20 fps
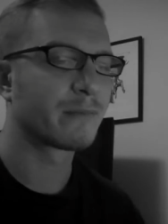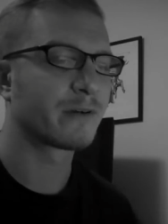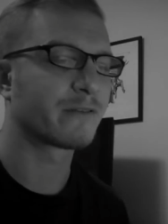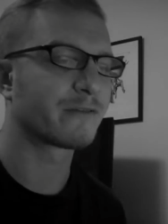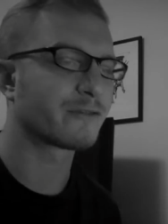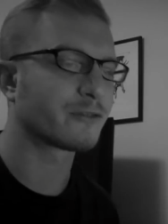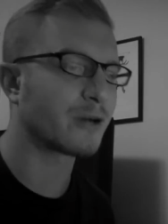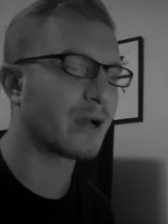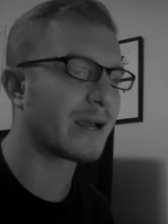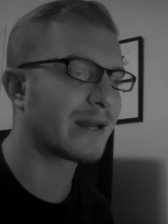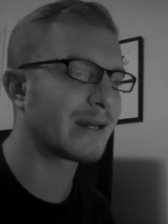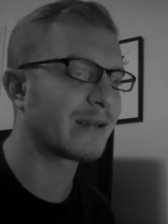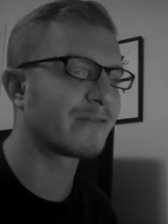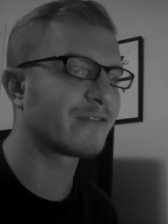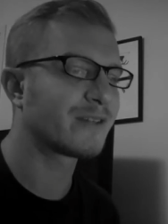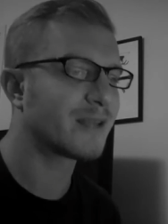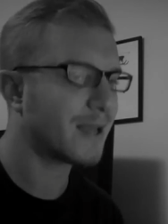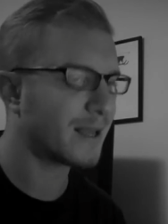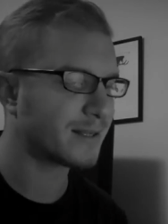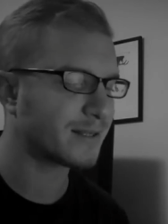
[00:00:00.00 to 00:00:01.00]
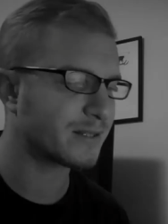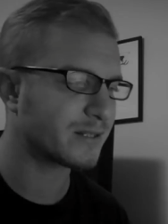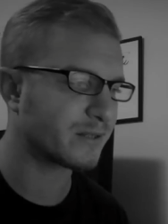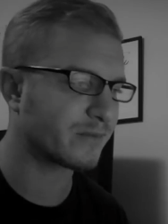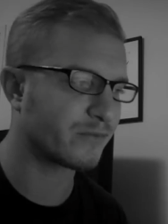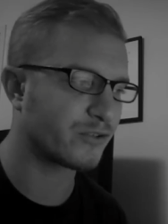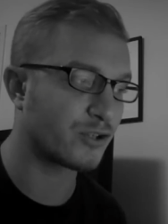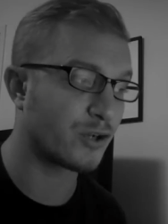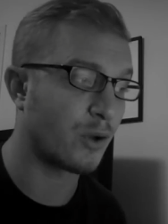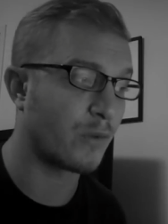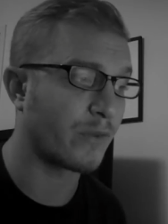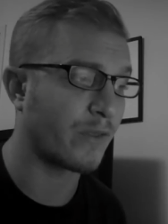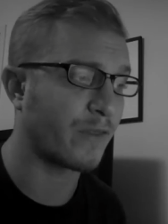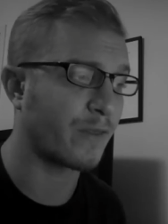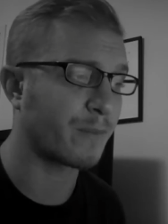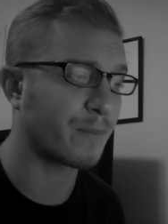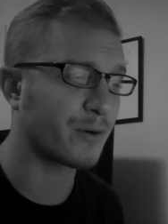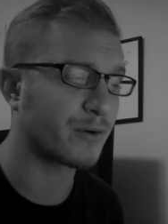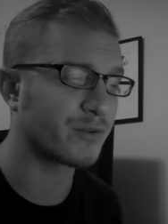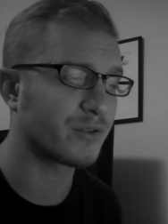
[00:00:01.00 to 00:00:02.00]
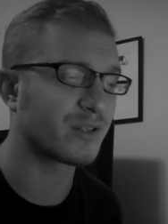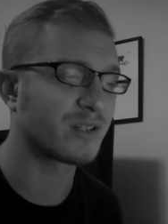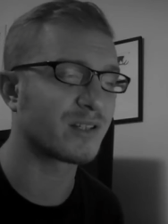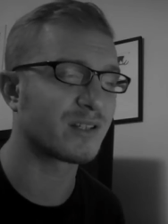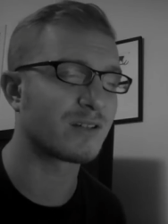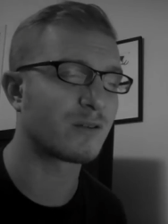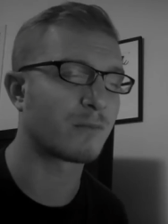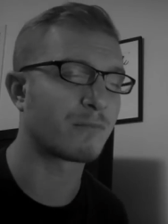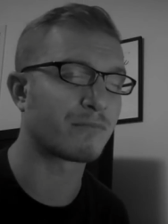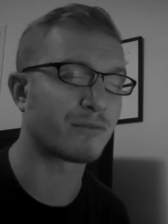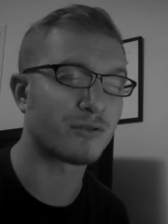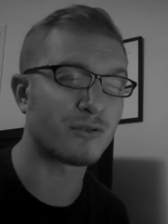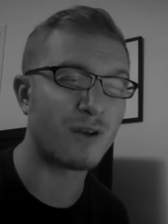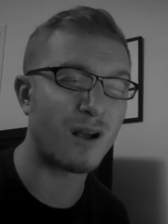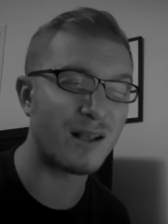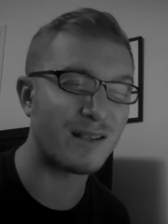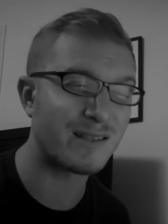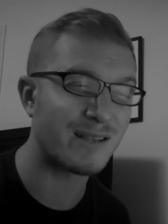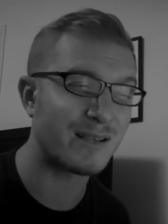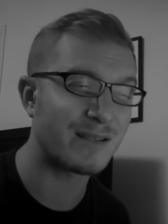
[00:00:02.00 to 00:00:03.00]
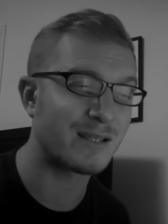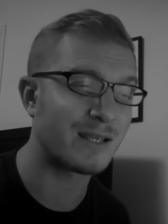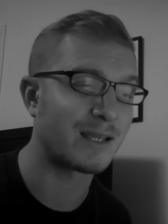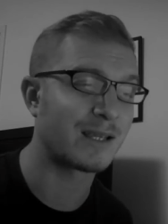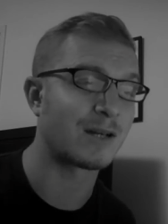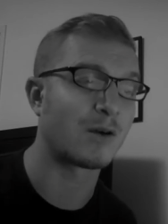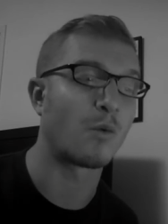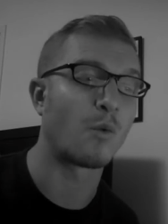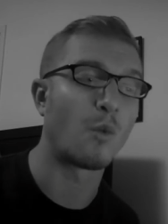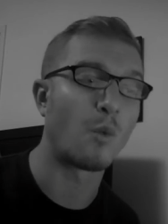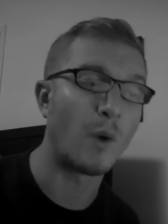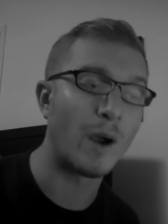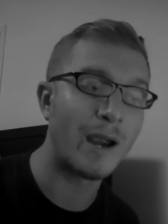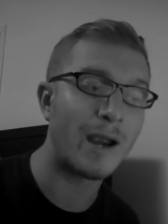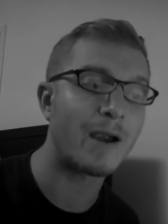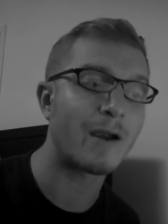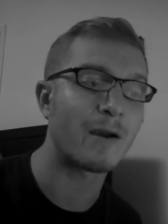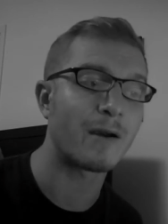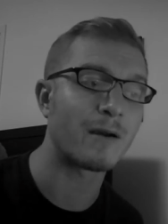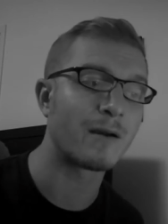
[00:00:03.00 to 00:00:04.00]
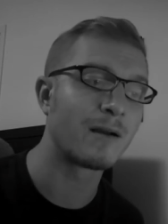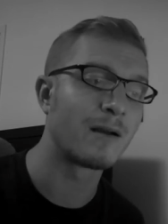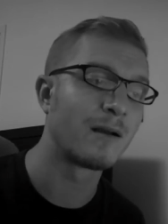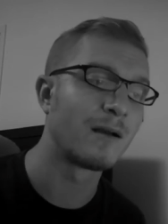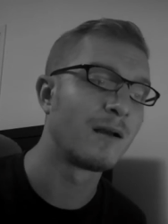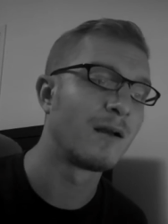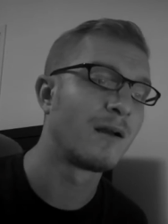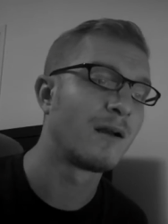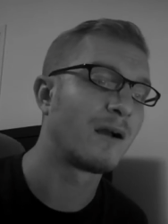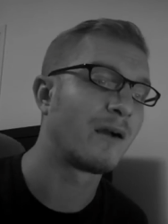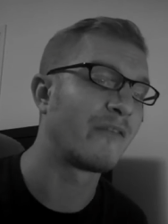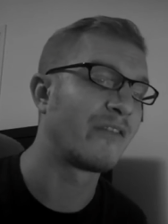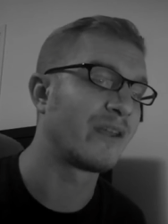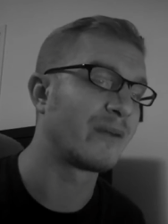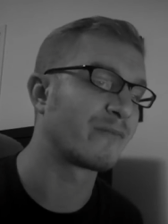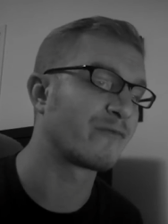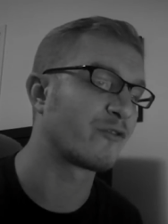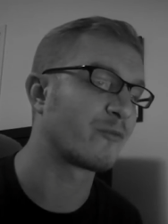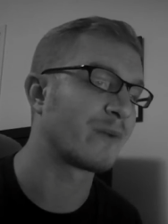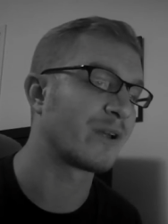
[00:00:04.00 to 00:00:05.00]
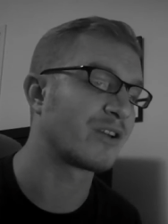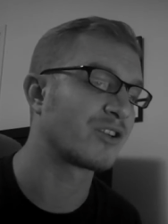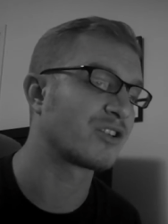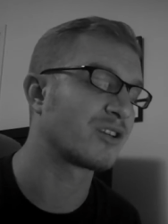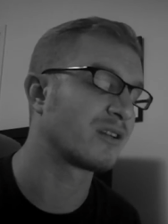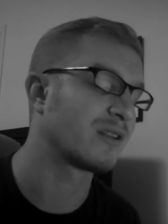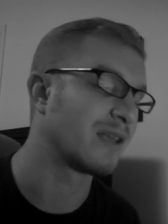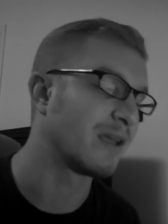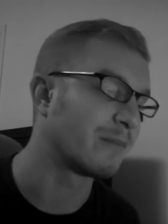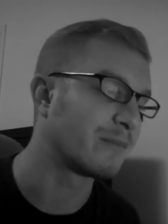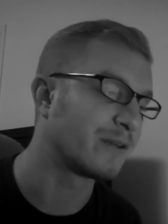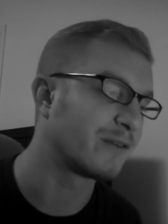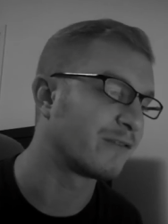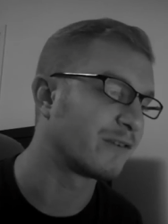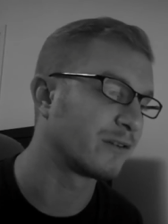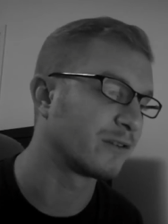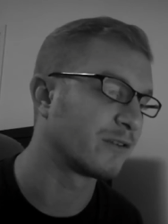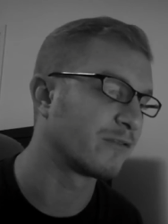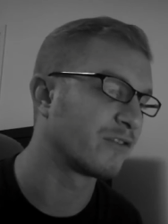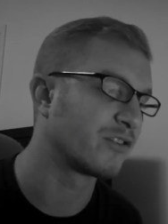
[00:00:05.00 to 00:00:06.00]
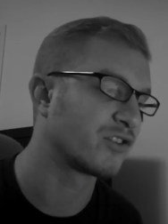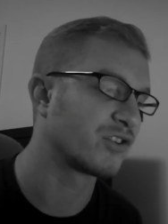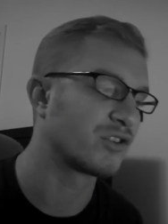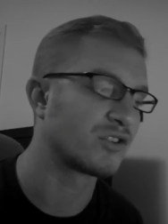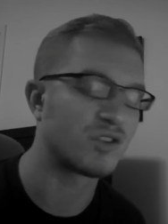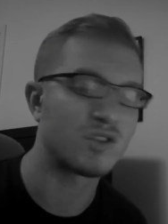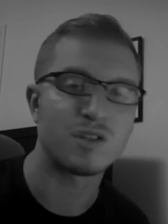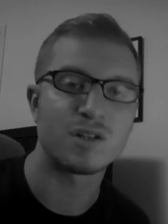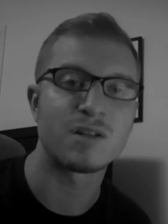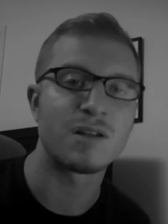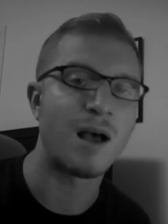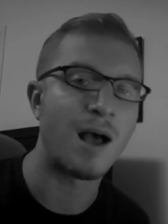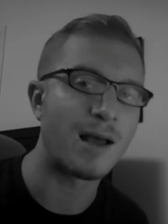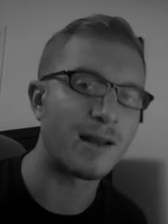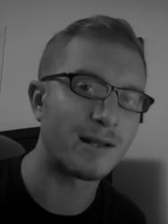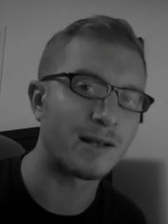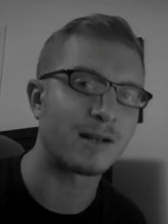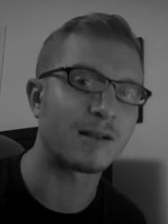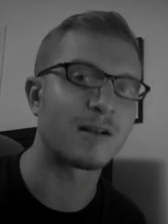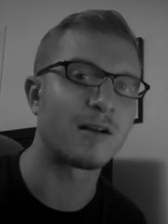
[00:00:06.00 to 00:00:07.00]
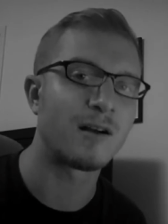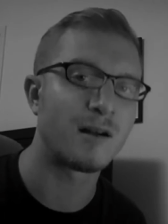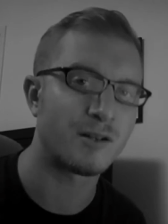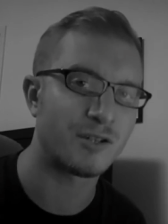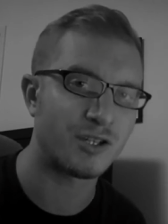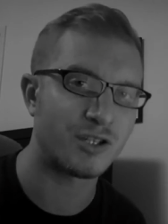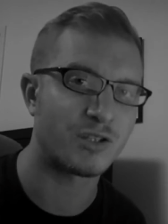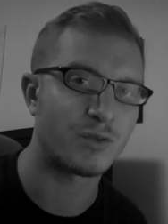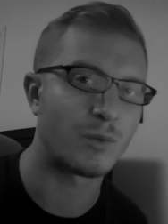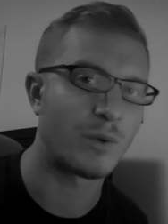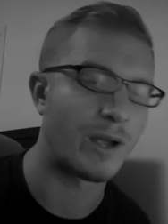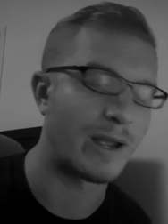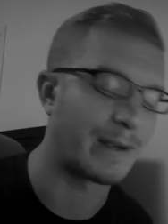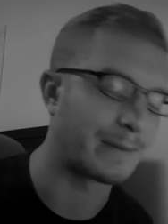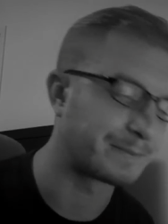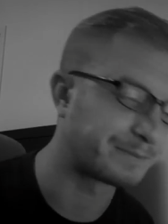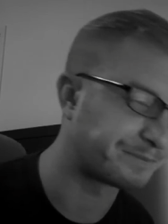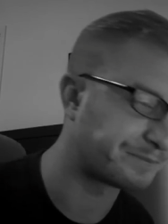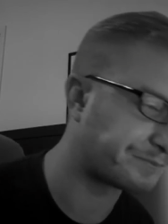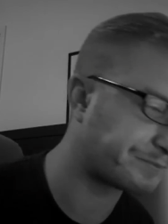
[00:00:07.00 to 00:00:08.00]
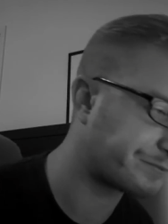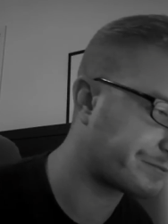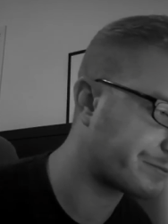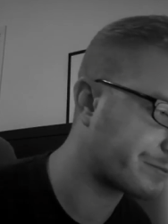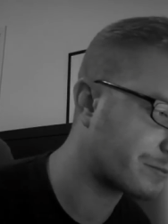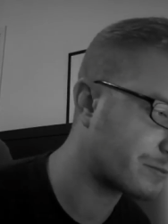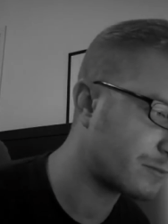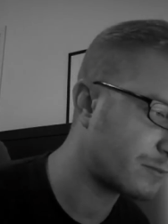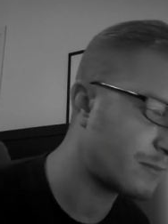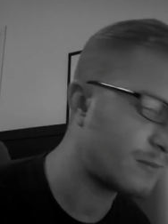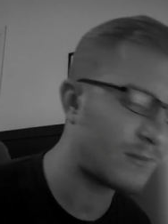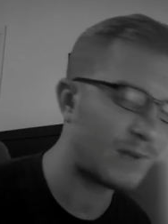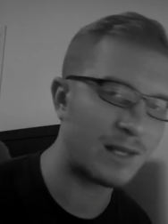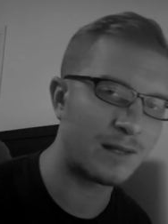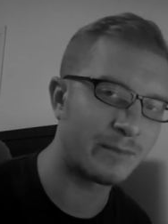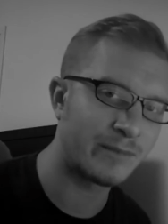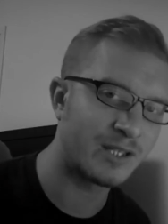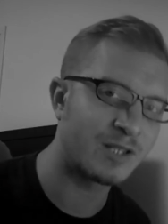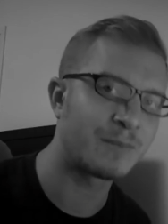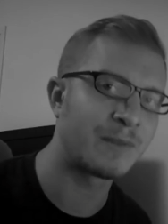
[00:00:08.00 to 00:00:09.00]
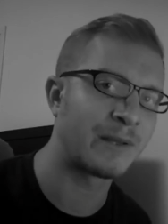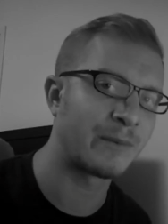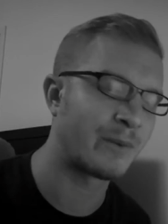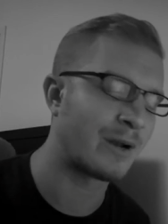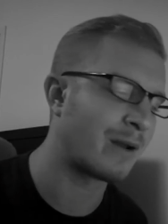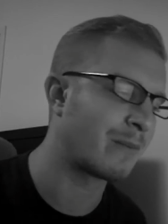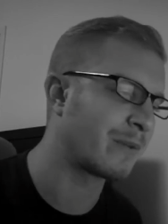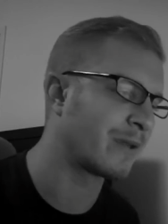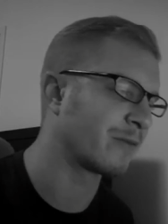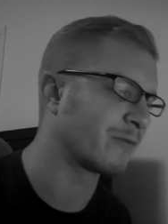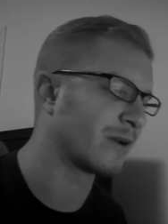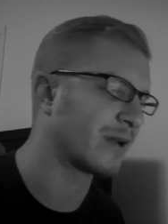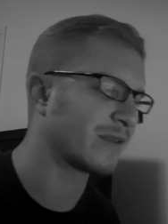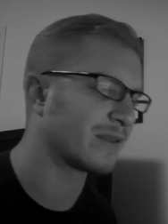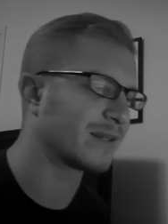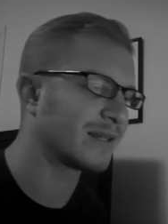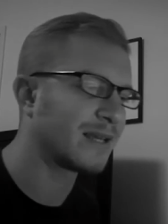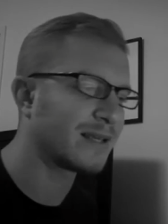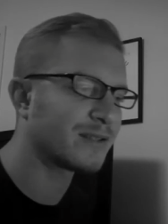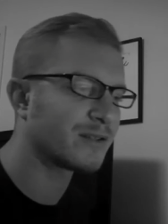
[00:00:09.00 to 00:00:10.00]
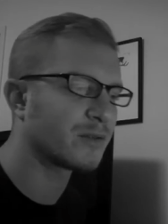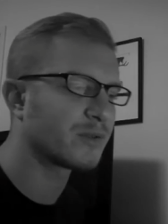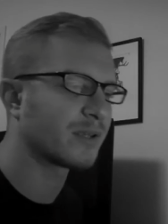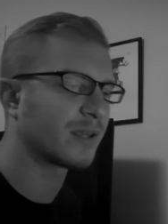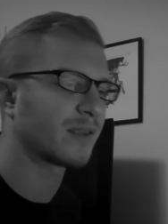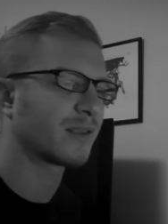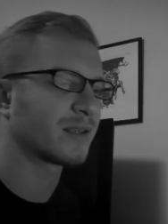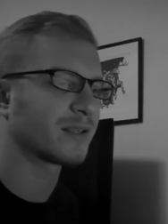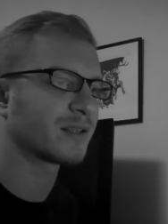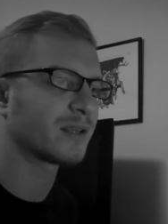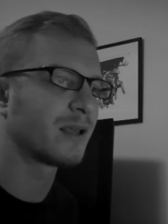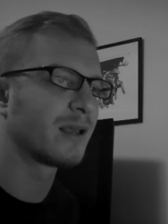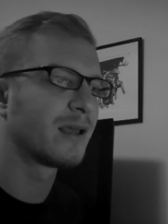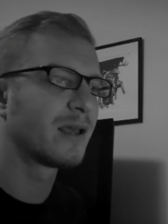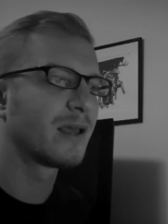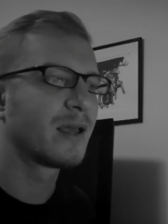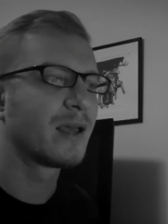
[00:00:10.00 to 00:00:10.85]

But a variety of tests have shown that the person is still processing and aware of the information in the empty field of vision, just not in a conscious way. Let me explain what I mean, right? The test goes like this.